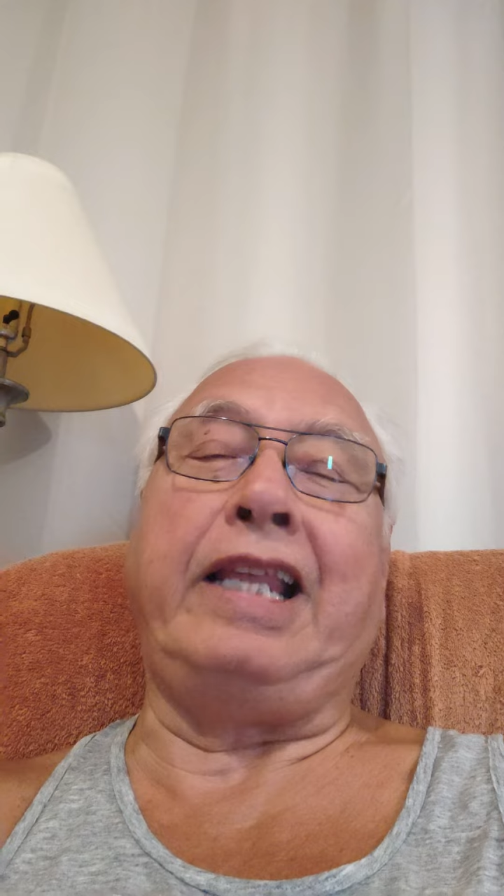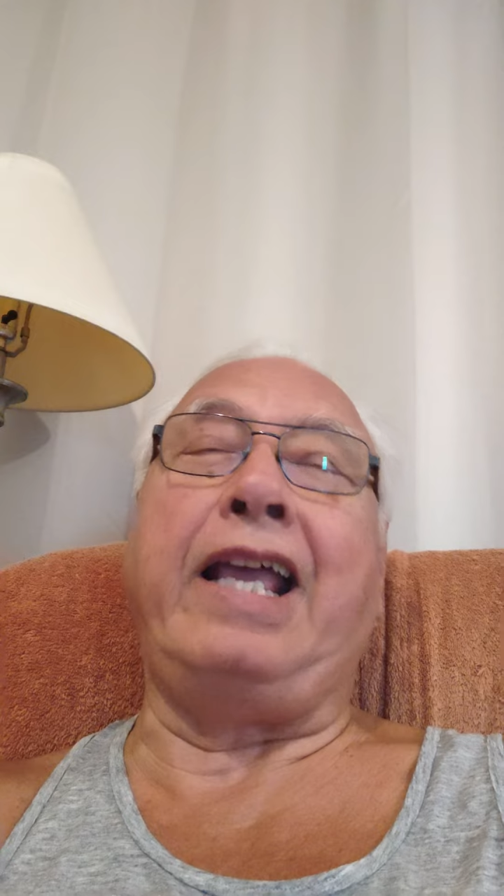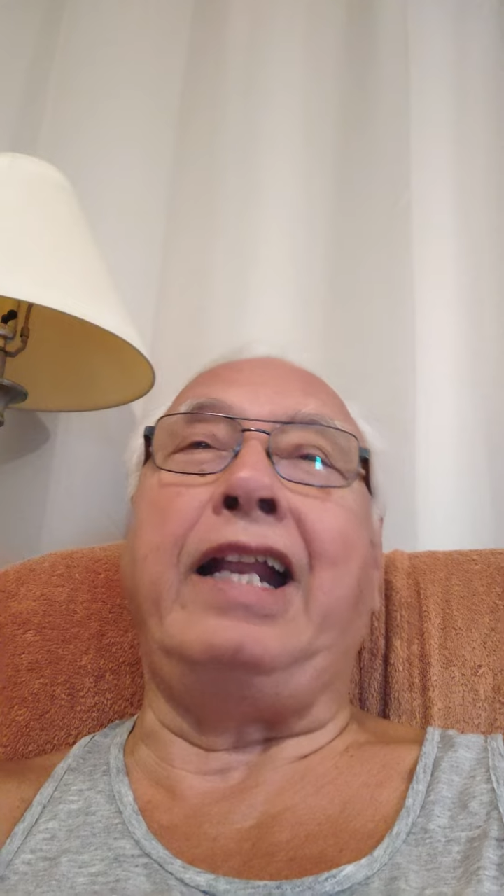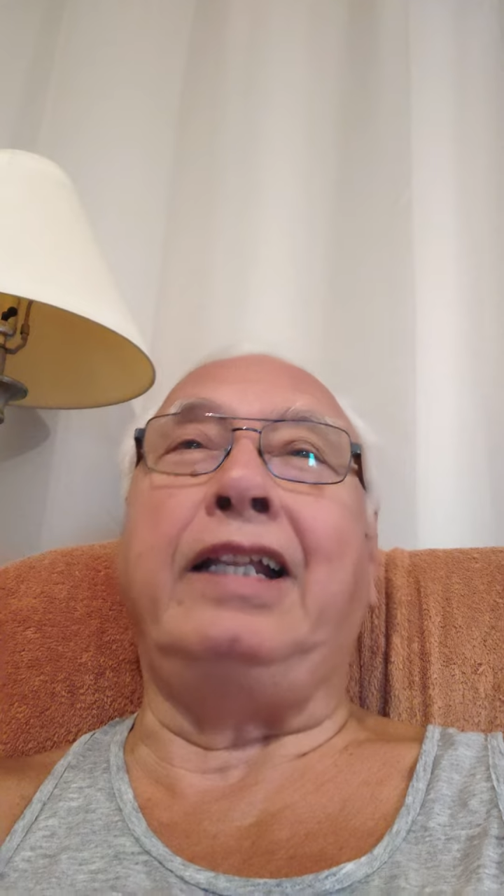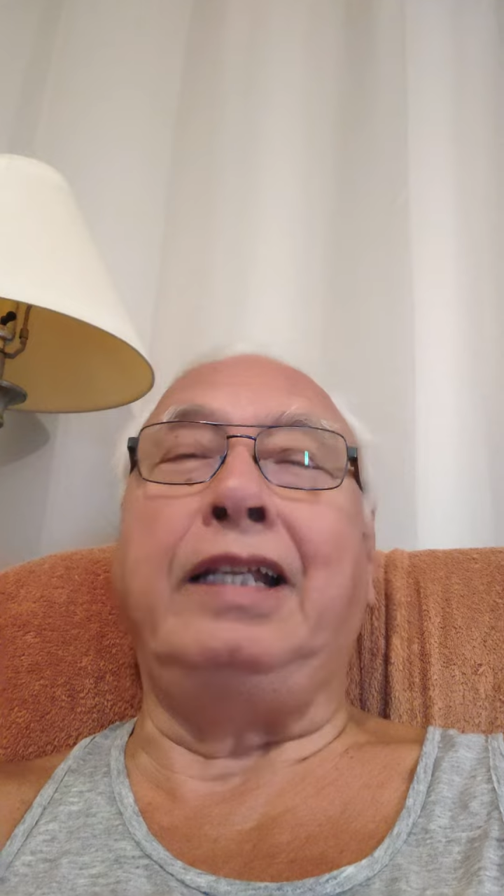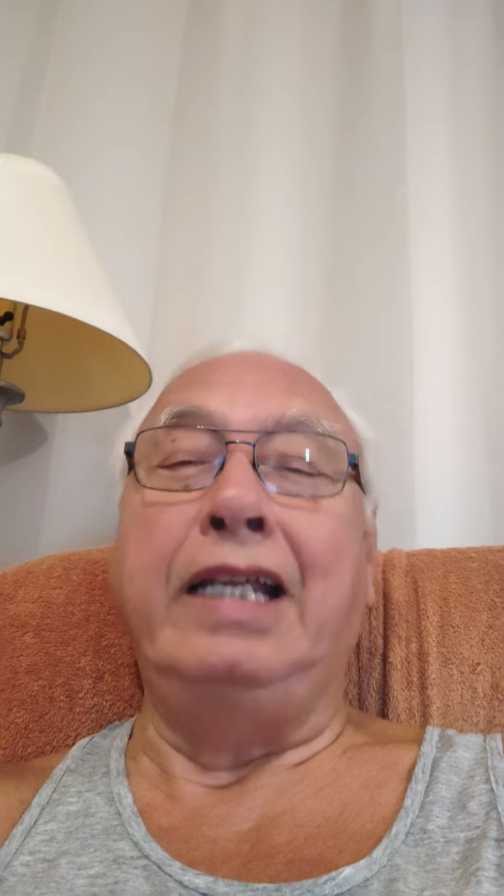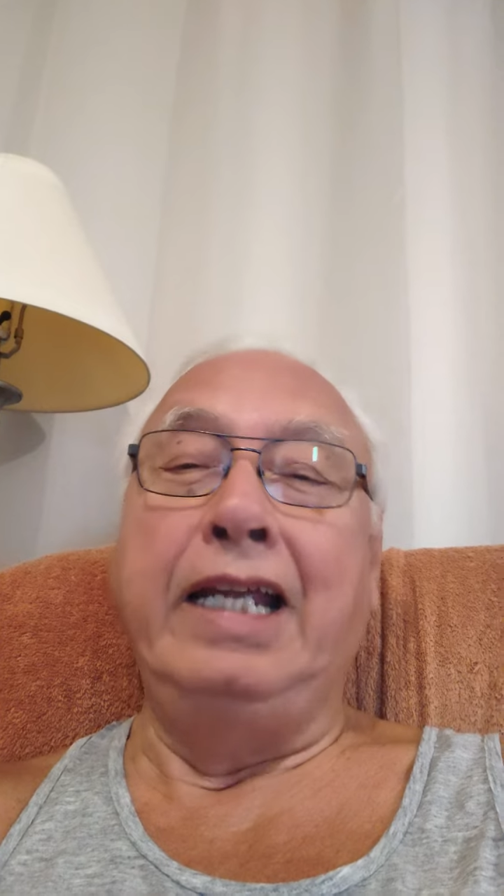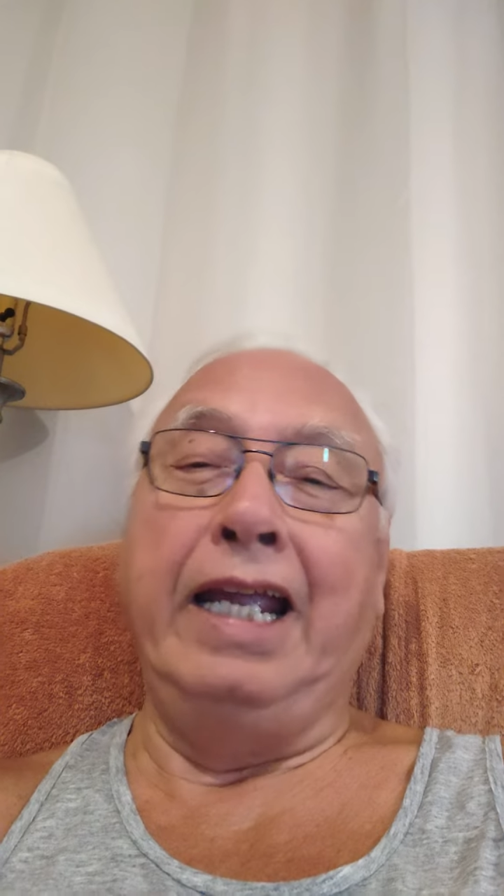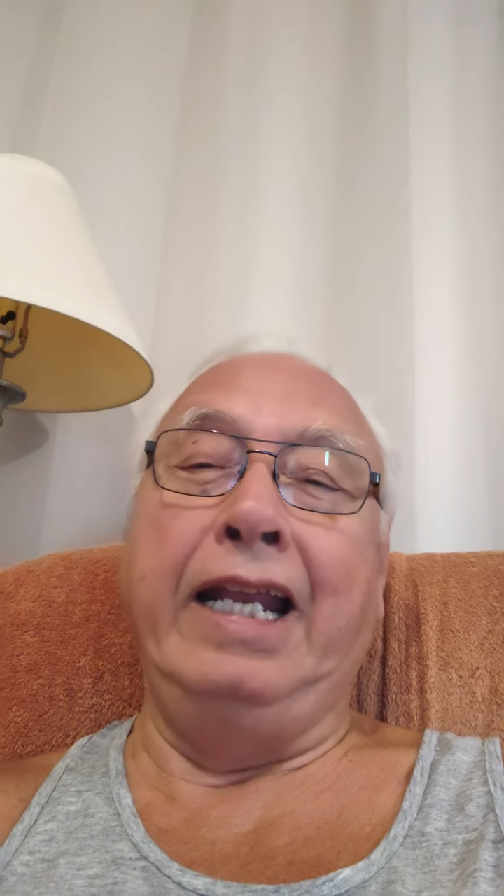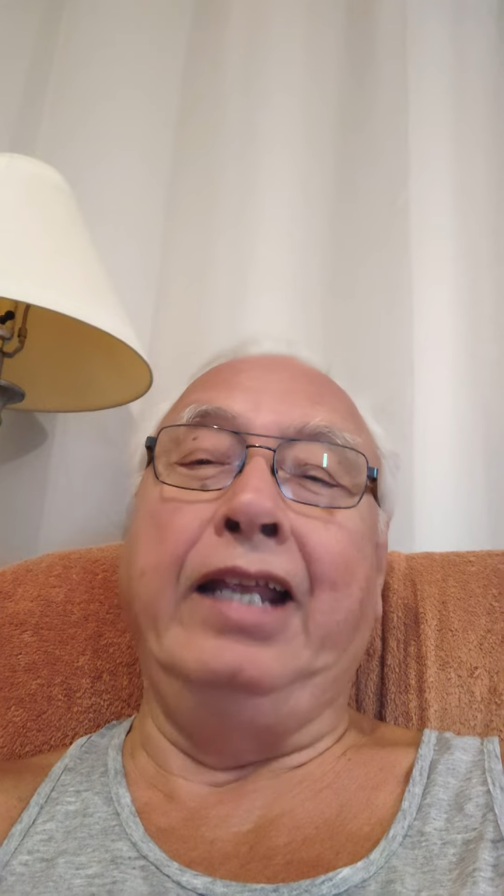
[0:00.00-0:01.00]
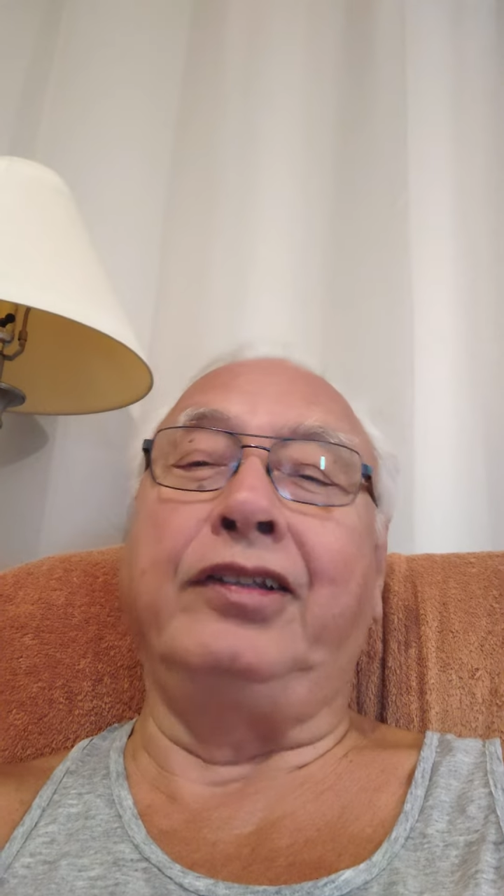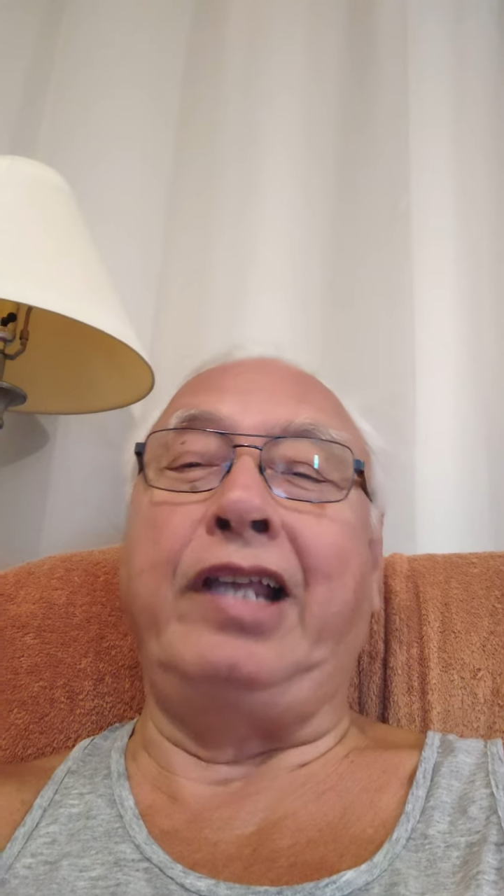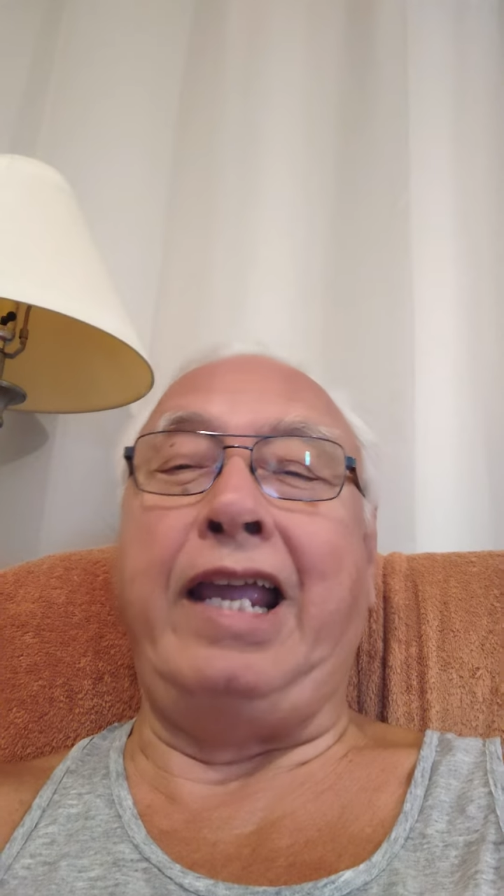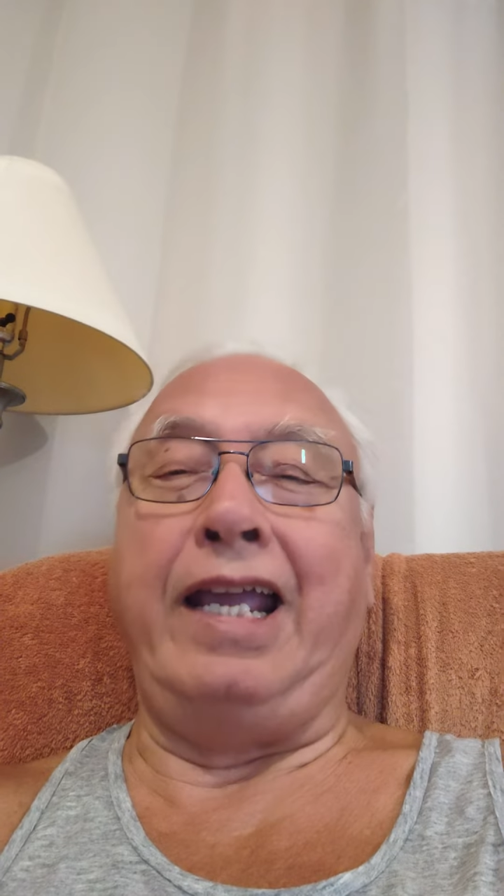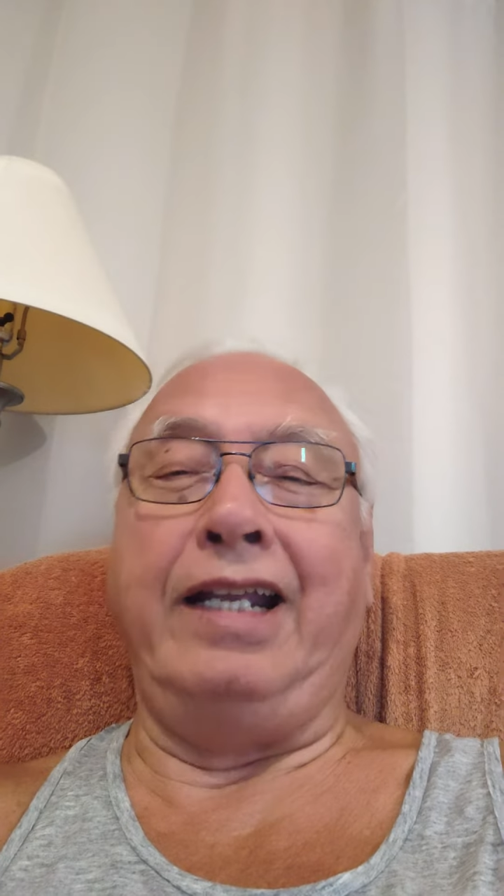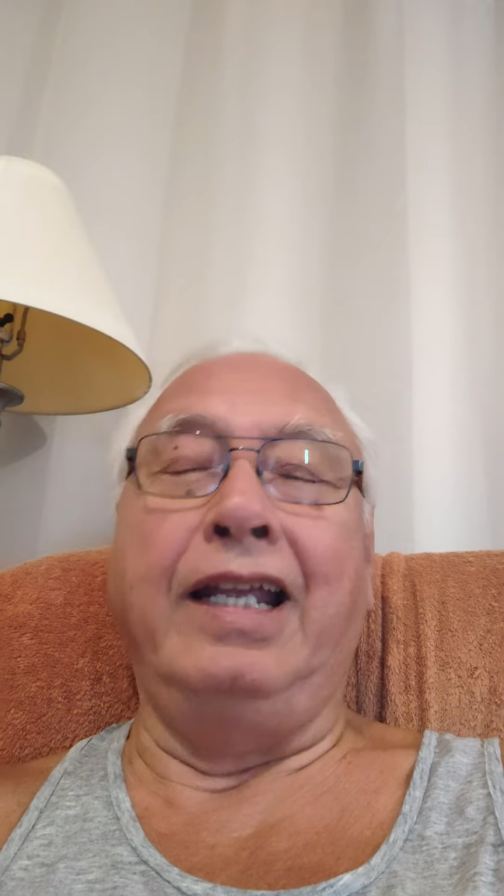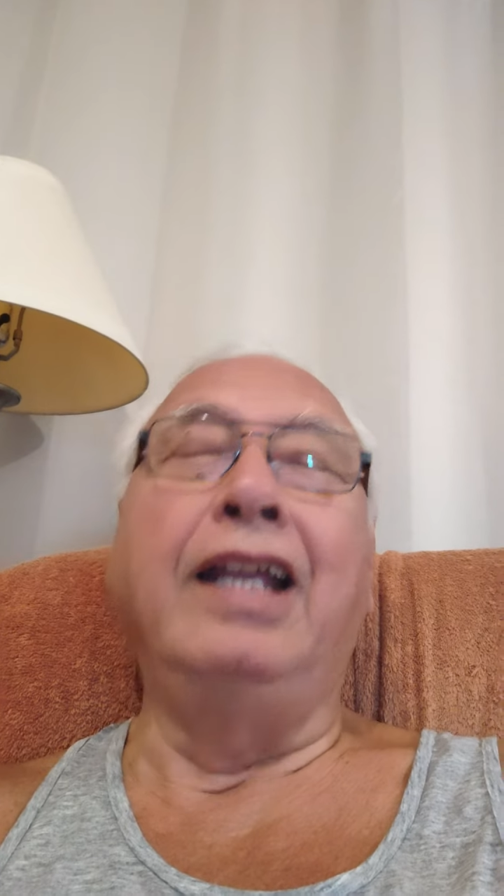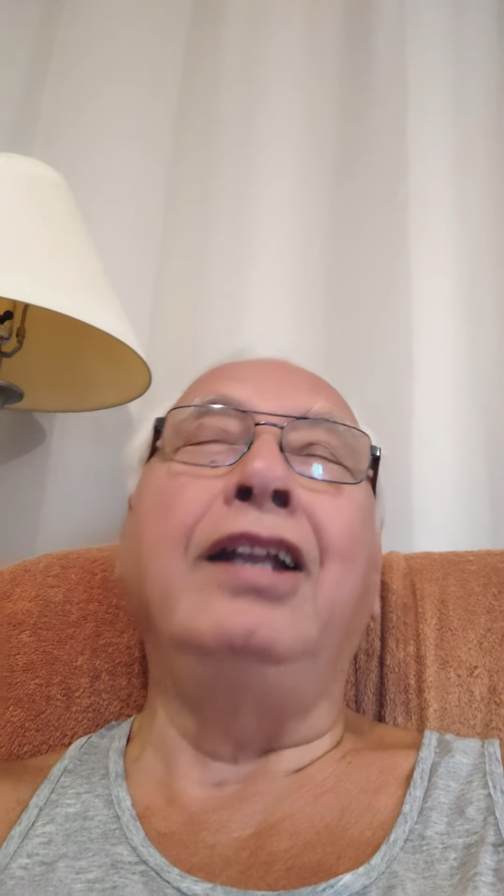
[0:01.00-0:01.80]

that in his head?